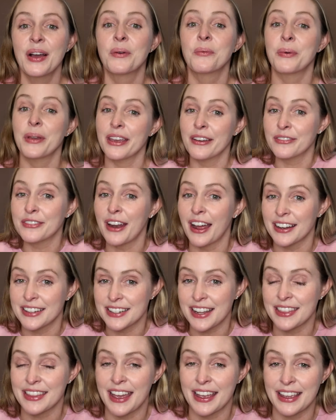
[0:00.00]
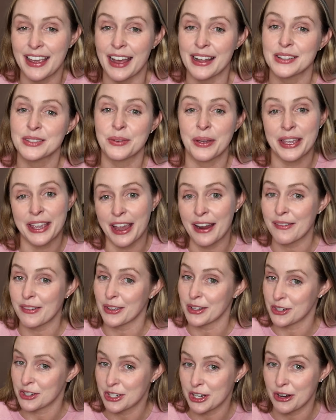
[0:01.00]
we have not done that yet, so I can't
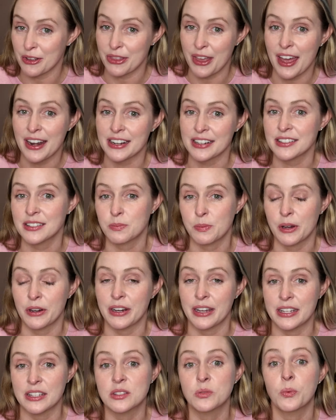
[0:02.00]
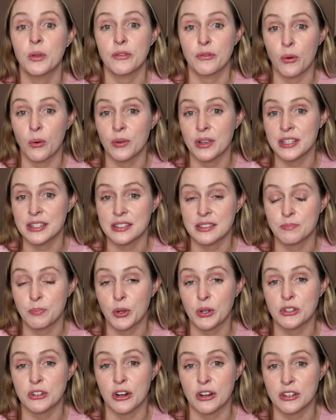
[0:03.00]
really share that experience. We've always
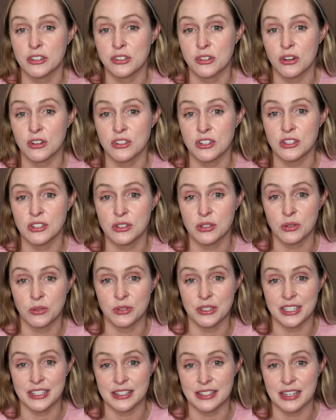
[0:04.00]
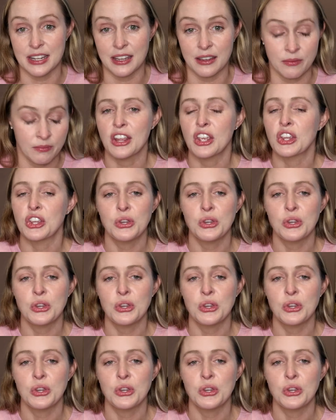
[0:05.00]
booked our excursions through Disney.